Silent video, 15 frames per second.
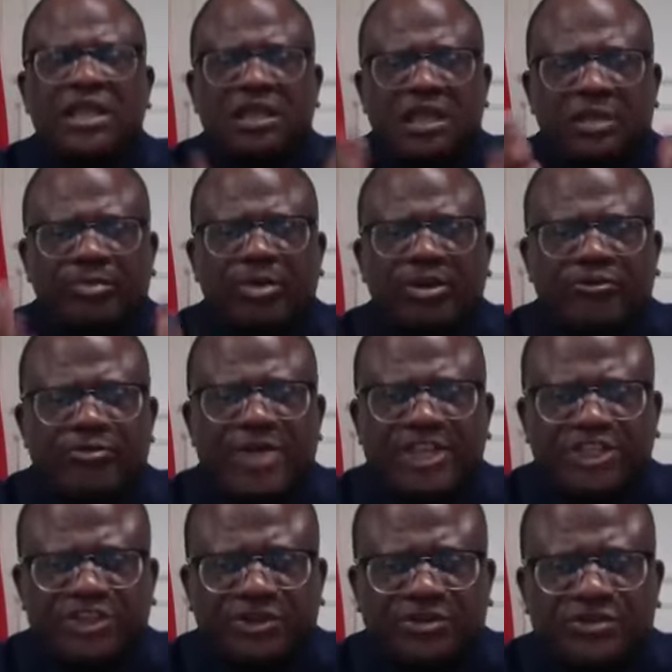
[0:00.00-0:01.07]
above
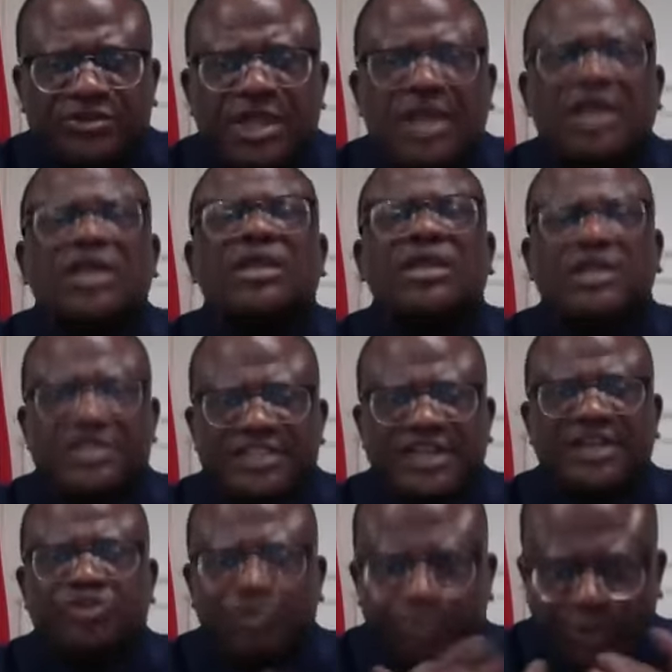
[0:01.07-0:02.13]
mentioned
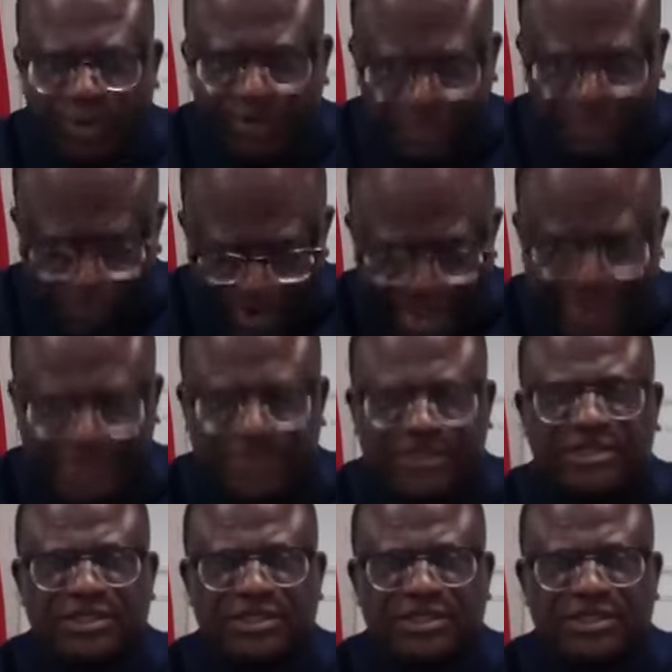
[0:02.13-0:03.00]
intellectual property rights.